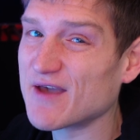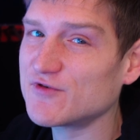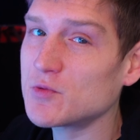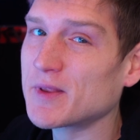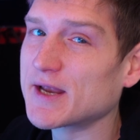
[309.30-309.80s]

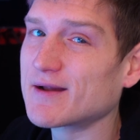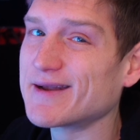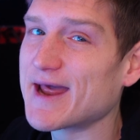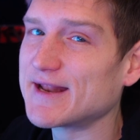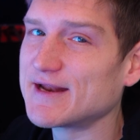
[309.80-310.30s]
if you plan
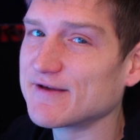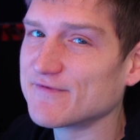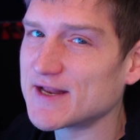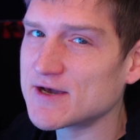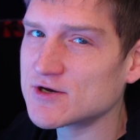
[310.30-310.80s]
on editing
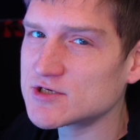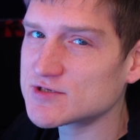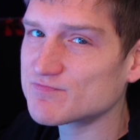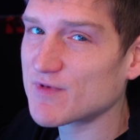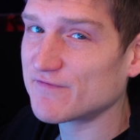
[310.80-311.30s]

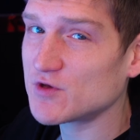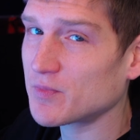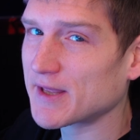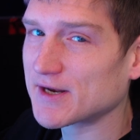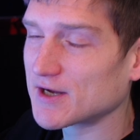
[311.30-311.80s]
videos, if you
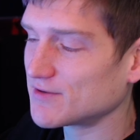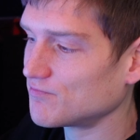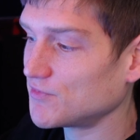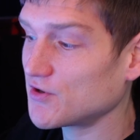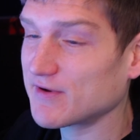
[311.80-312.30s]
plan on
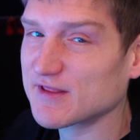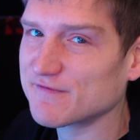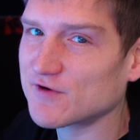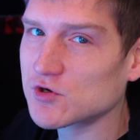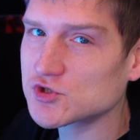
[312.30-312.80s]
doing
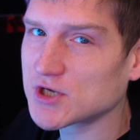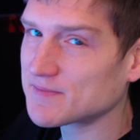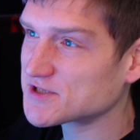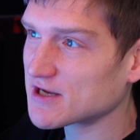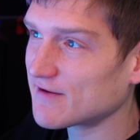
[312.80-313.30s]
the
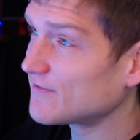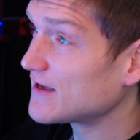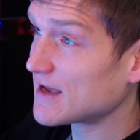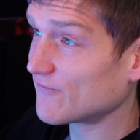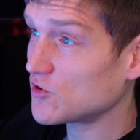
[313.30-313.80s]
Photoshop stuff,
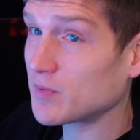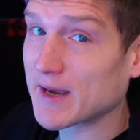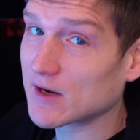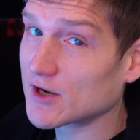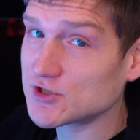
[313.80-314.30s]
if you
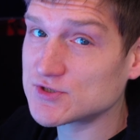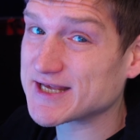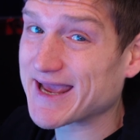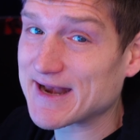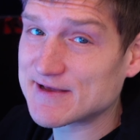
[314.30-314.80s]
plan on
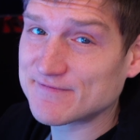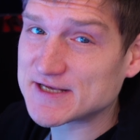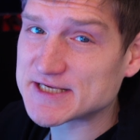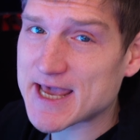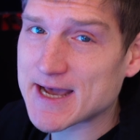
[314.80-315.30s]
using any of
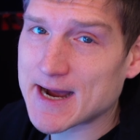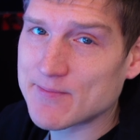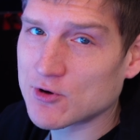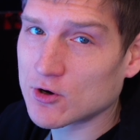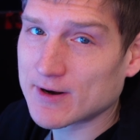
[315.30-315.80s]
these
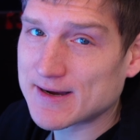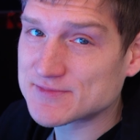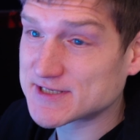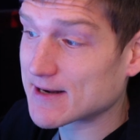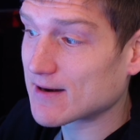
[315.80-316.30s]
AI
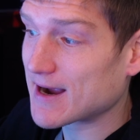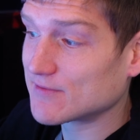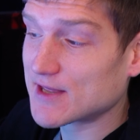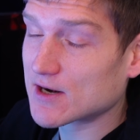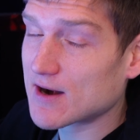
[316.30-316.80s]
programs that
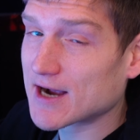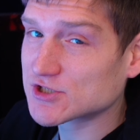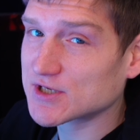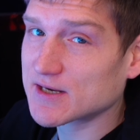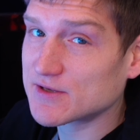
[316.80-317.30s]
are
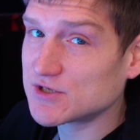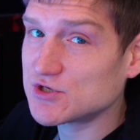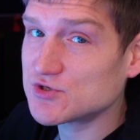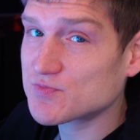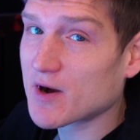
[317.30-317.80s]
actually going to
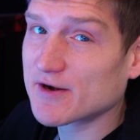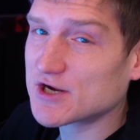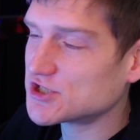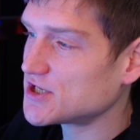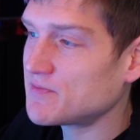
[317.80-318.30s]
use part of
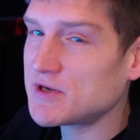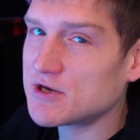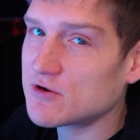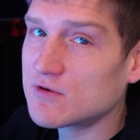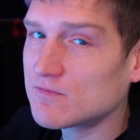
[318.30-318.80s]
your
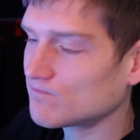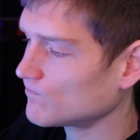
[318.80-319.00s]
GPU,